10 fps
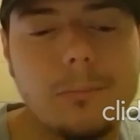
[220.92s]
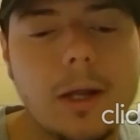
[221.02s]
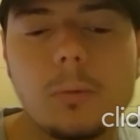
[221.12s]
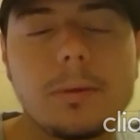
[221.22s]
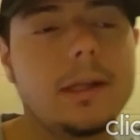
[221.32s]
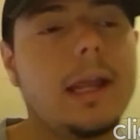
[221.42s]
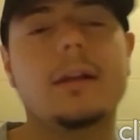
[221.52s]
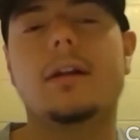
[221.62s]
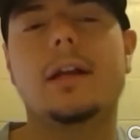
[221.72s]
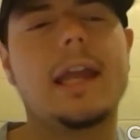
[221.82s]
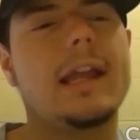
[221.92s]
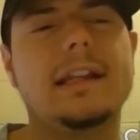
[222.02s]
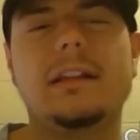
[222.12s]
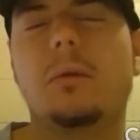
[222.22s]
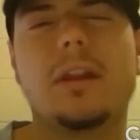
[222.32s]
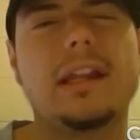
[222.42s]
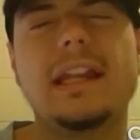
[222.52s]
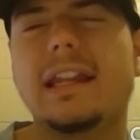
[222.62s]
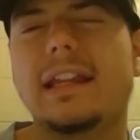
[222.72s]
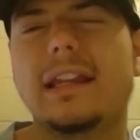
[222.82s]
Michael Pineda, again,
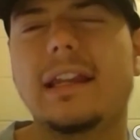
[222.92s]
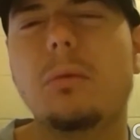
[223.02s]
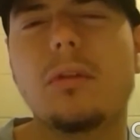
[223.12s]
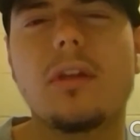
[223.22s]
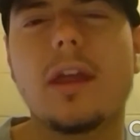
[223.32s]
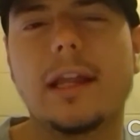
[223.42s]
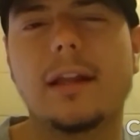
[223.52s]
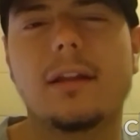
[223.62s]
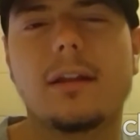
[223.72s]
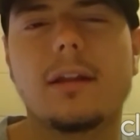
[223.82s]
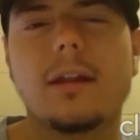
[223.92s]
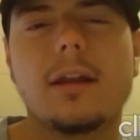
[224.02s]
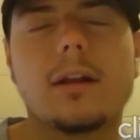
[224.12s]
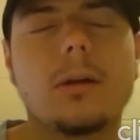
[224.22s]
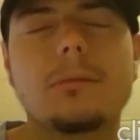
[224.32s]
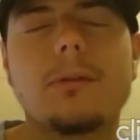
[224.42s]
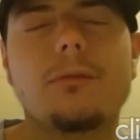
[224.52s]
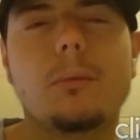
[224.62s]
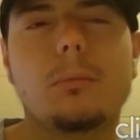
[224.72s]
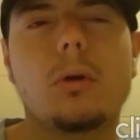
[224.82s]
he was like, correct me
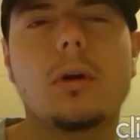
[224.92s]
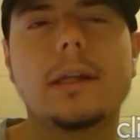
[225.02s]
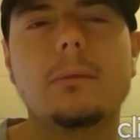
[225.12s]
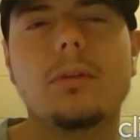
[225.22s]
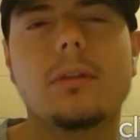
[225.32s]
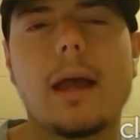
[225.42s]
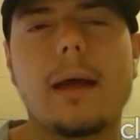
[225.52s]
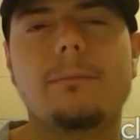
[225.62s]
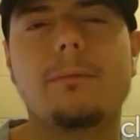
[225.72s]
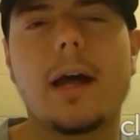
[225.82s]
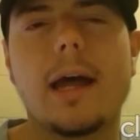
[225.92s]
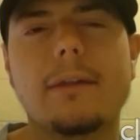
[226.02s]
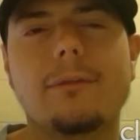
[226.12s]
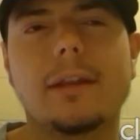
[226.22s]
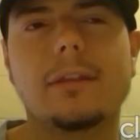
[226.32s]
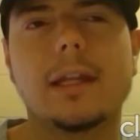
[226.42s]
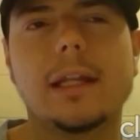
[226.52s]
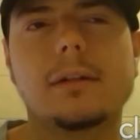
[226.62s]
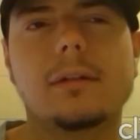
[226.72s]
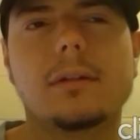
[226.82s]
if I'm wrong, he was top five, I
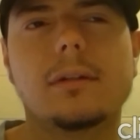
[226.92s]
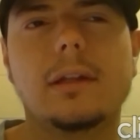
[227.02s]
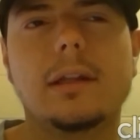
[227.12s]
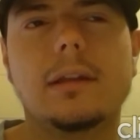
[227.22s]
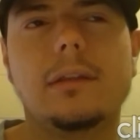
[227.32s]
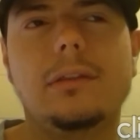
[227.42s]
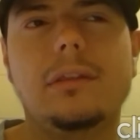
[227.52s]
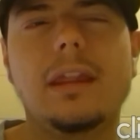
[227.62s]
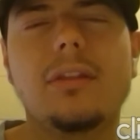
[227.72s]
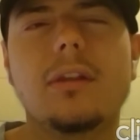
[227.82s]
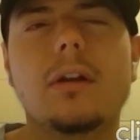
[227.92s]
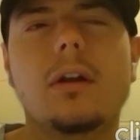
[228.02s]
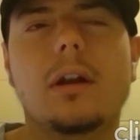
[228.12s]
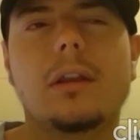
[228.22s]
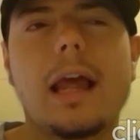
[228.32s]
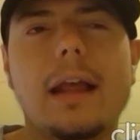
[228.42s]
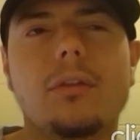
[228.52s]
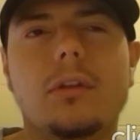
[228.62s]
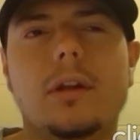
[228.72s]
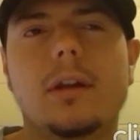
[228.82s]
think, this year or
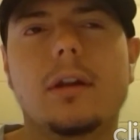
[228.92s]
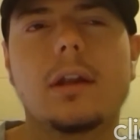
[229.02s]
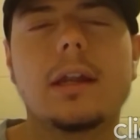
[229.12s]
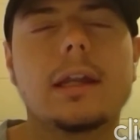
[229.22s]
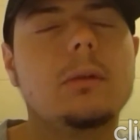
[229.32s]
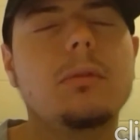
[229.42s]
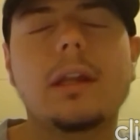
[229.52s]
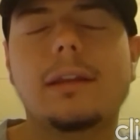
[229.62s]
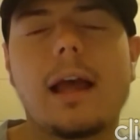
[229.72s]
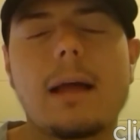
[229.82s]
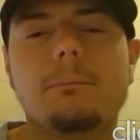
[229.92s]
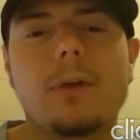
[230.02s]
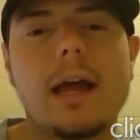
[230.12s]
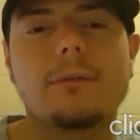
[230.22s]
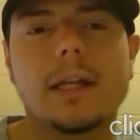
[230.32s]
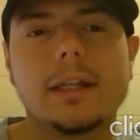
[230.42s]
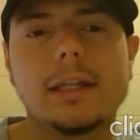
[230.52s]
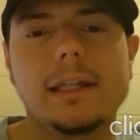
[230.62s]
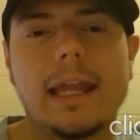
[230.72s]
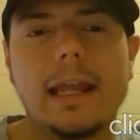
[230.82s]
last year. He was like top five, and I
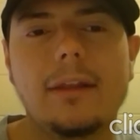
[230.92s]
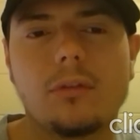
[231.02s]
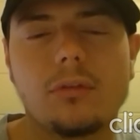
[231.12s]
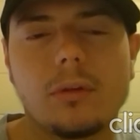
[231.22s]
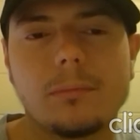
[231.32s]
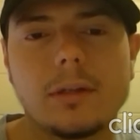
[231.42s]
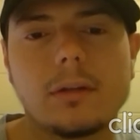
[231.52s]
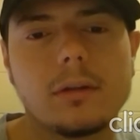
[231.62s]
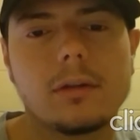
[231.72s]
think K's or something.